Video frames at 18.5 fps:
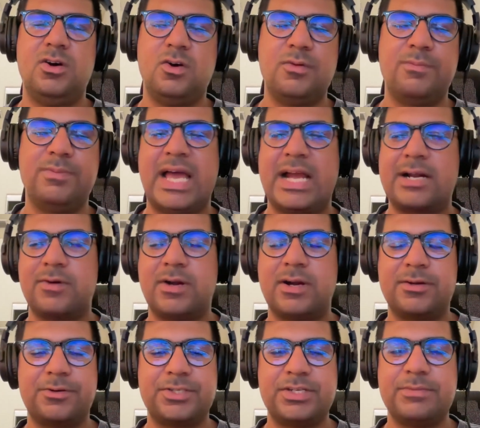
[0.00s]
or
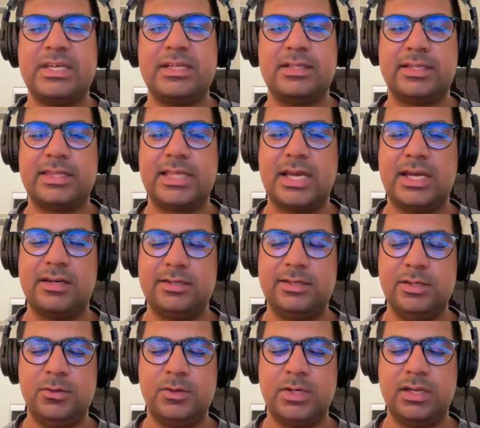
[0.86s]
BlackRock or something like that,
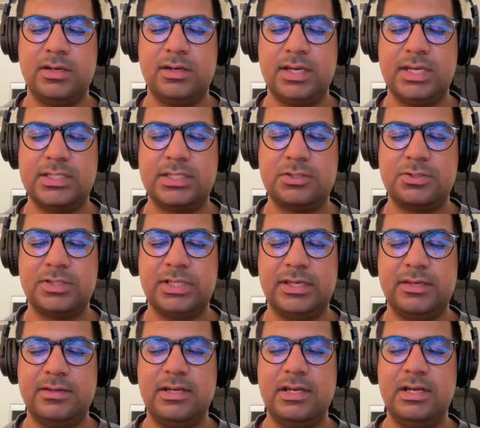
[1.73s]
you can
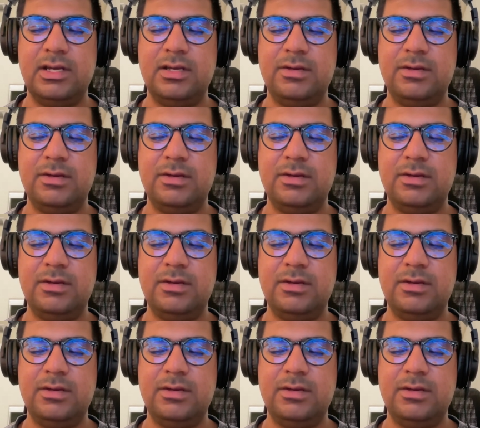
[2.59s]
essentially